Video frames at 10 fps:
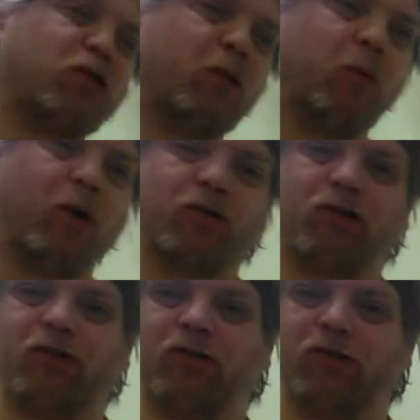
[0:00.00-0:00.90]
much to
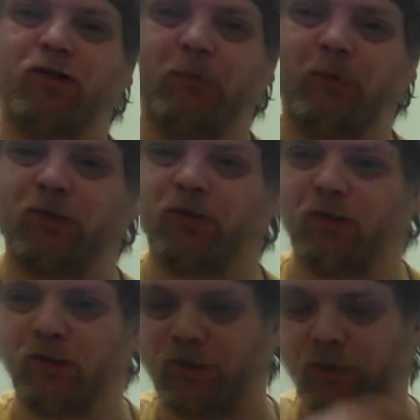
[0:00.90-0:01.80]
watch, so much
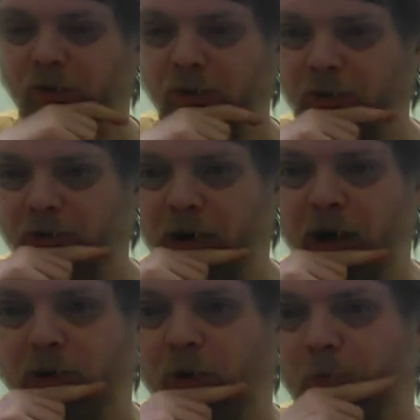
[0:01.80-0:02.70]
choice.
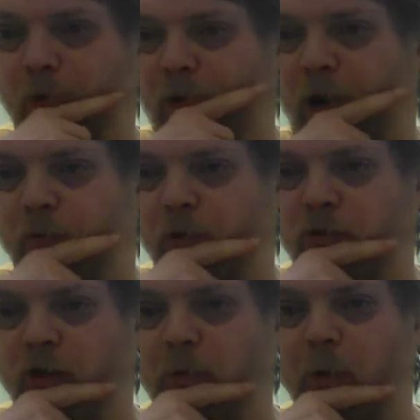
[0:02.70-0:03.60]
I haven't got me
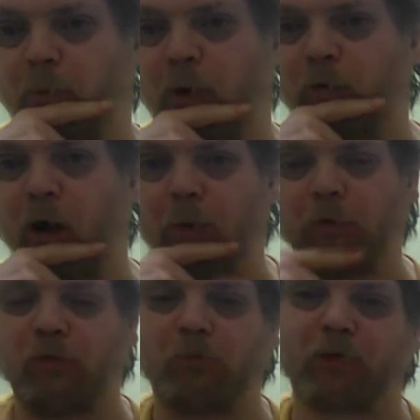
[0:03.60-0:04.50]
Netflix at the moment, but I've got
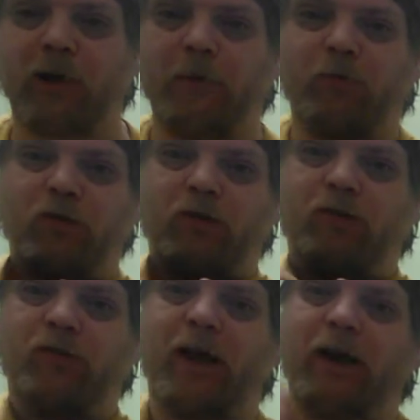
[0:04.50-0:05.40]
Amazon Prime, so
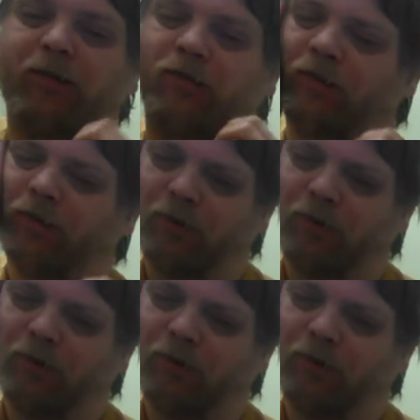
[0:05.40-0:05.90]
there's that.